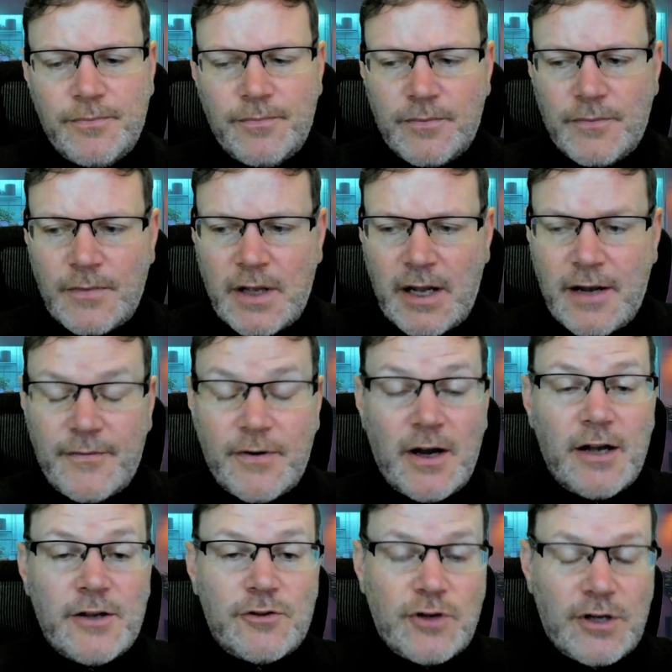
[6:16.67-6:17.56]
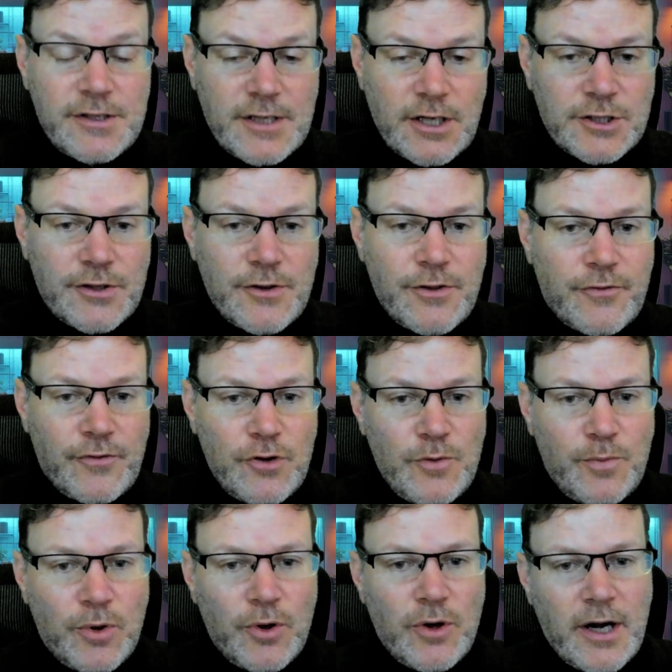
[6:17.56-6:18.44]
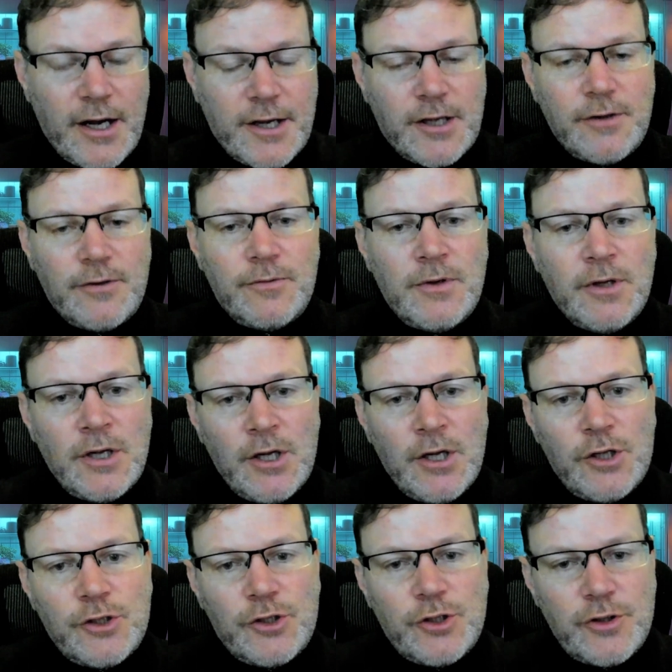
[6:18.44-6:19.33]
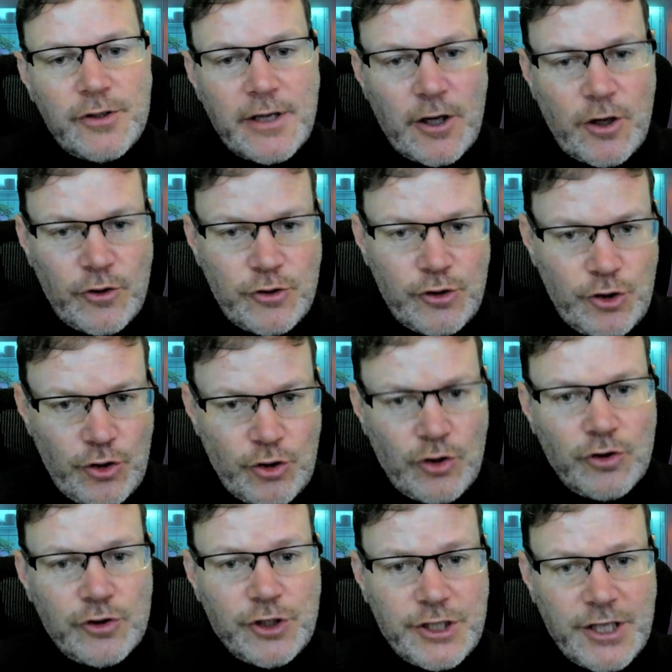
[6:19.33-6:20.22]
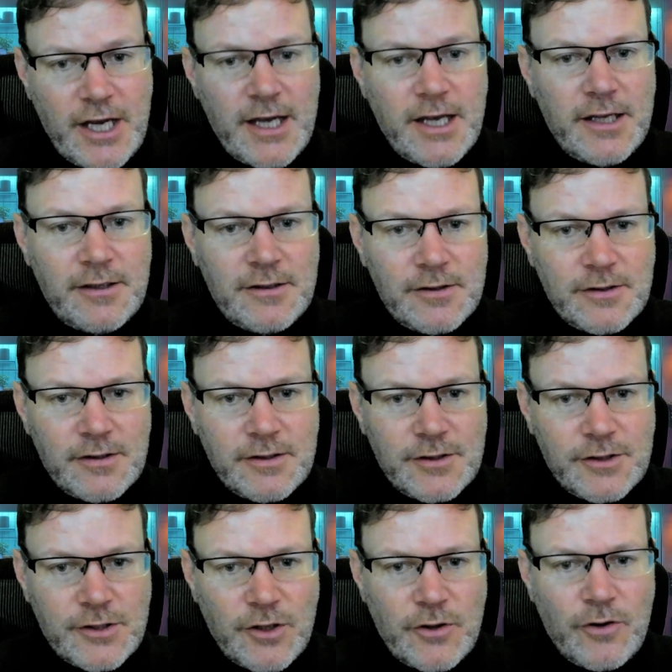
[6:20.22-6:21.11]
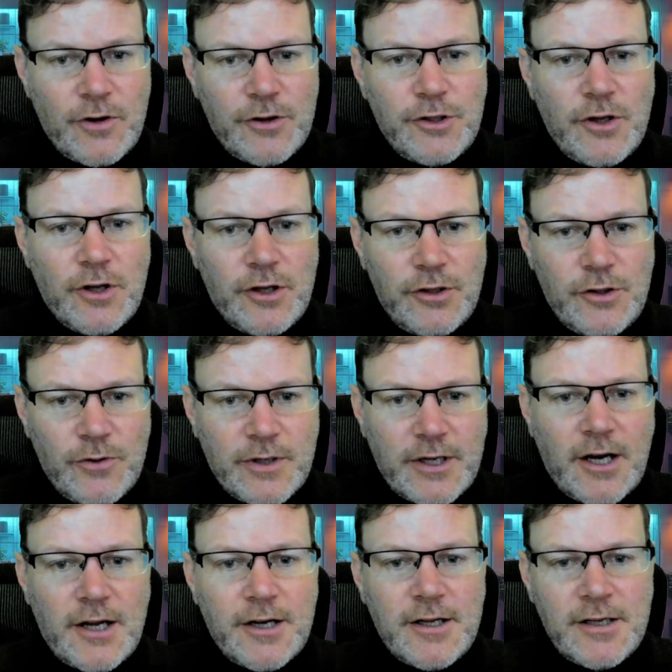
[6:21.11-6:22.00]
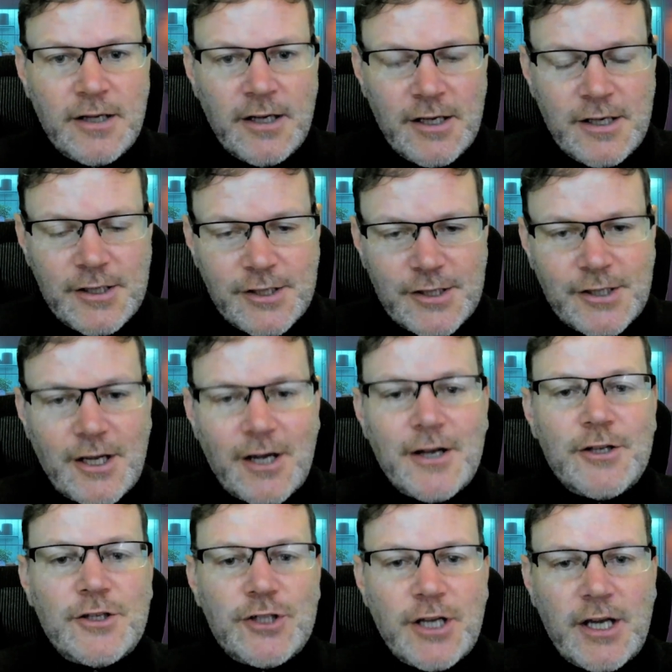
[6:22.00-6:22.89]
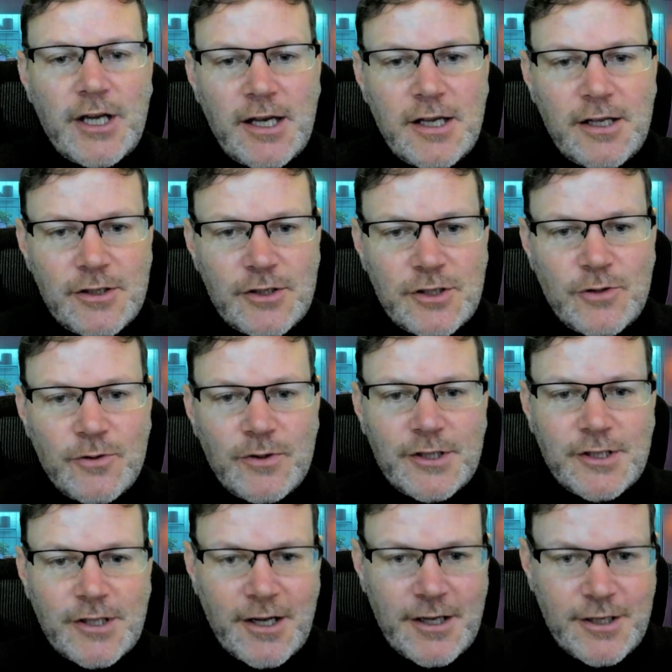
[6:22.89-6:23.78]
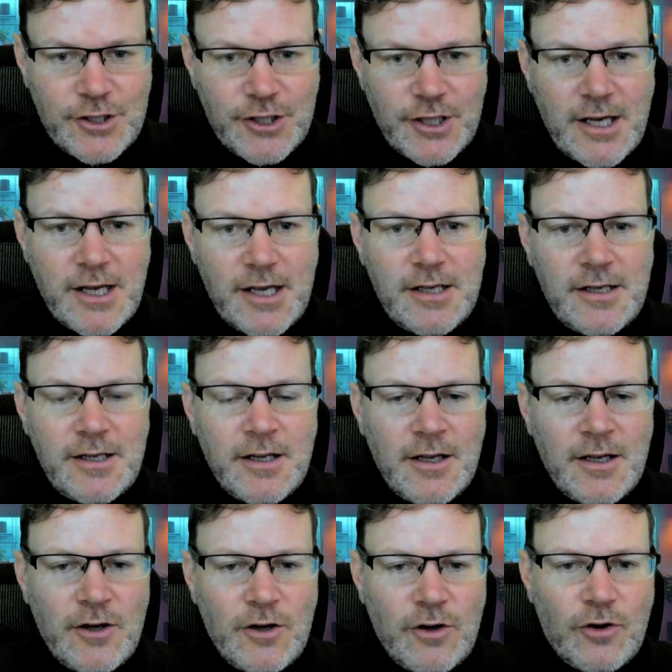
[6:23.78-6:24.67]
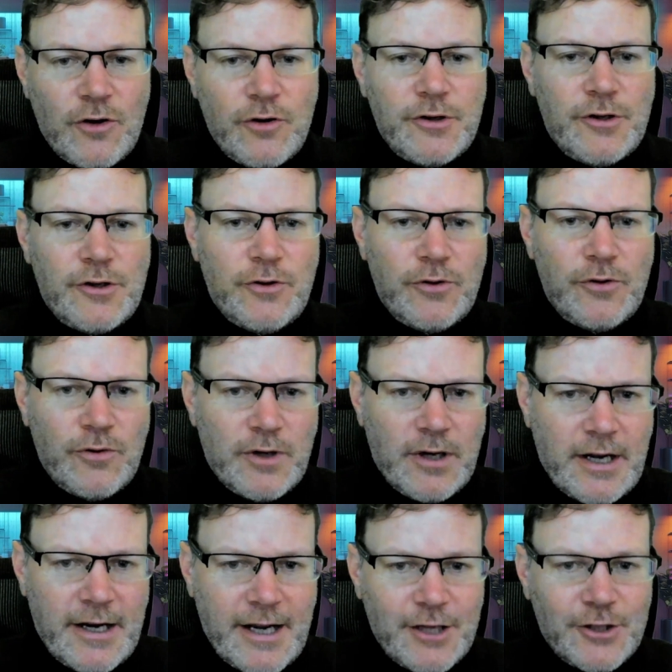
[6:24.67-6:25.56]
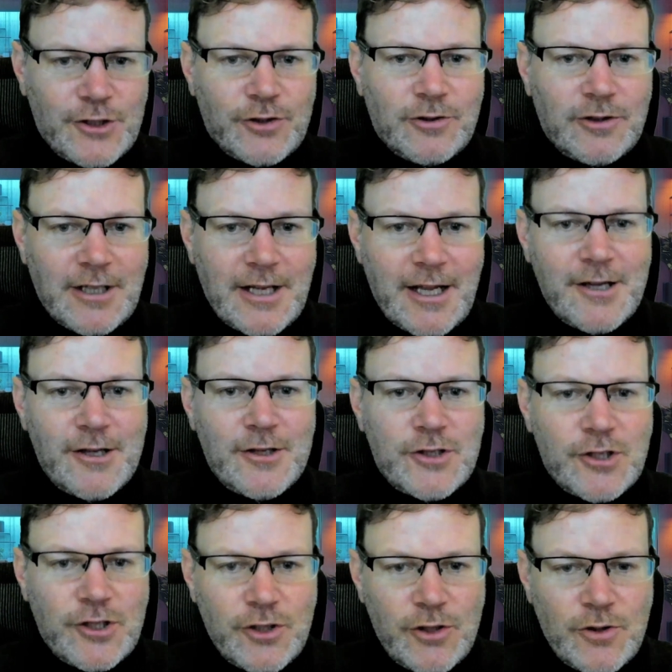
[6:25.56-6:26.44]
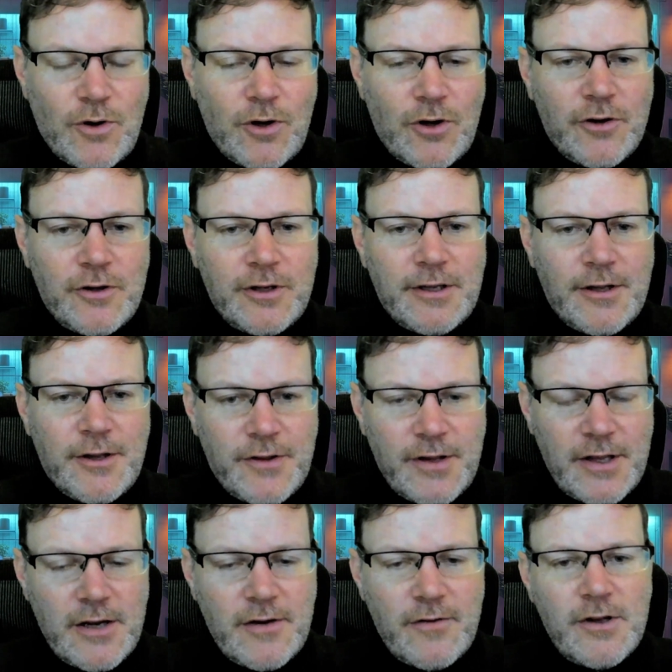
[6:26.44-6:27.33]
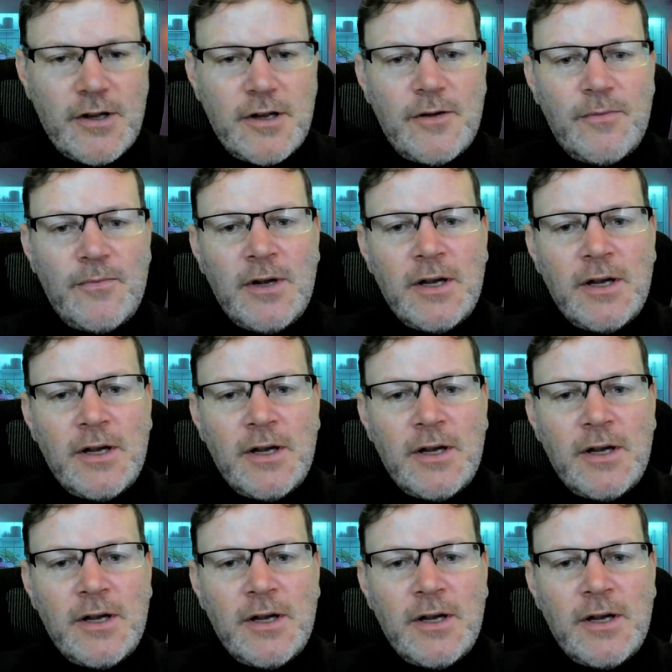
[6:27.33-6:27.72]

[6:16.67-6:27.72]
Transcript: have high transaction throughput, I can do that on your chain. So are you a kind of side chain to a side chain, or are you an actual layer 2 on Ethereum?